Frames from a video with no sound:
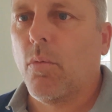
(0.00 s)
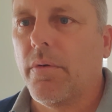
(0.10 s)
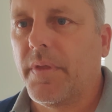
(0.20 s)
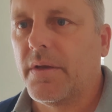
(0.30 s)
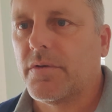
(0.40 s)

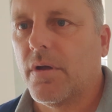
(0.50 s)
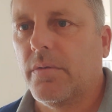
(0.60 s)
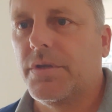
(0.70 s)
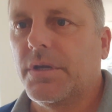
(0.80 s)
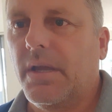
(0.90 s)
what they're trying
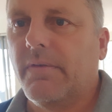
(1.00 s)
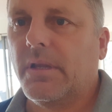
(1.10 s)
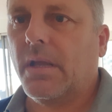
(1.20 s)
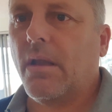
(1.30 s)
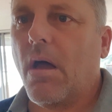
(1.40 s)
to achieve in
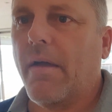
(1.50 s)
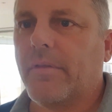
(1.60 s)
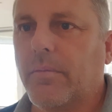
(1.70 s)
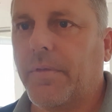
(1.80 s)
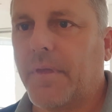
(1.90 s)
their
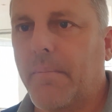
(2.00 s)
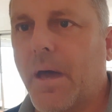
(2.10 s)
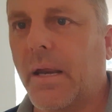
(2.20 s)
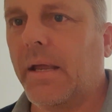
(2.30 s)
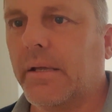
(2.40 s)
lives with their
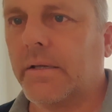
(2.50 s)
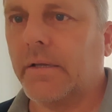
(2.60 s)
money.